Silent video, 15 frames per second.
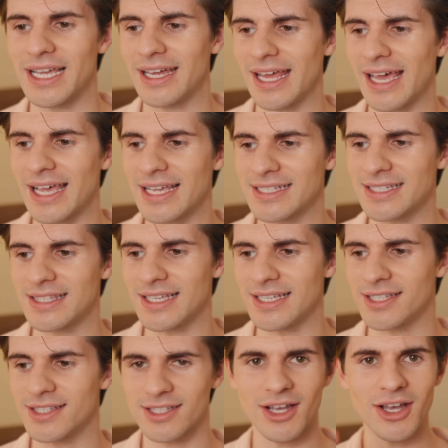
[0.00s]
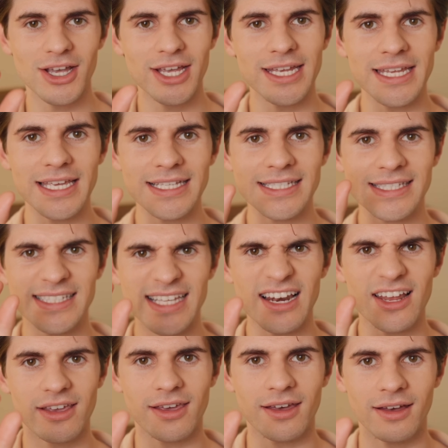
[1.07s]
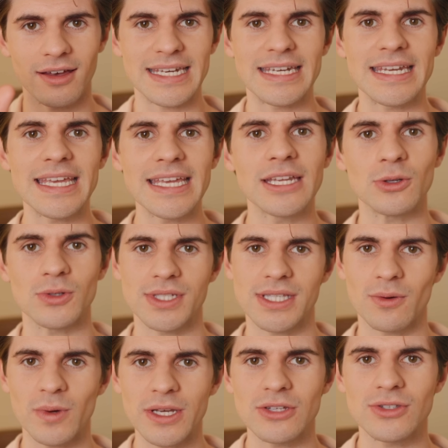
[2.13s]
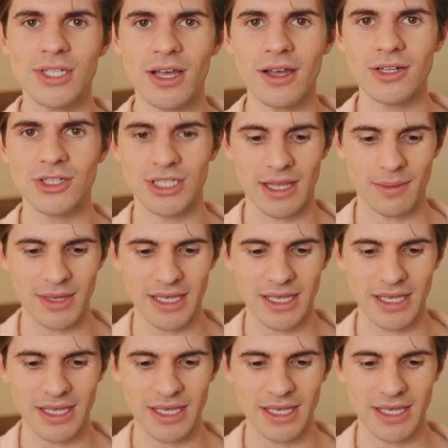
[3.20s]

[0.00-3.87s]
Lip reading: and it has these tiny silica needles that when you touch them,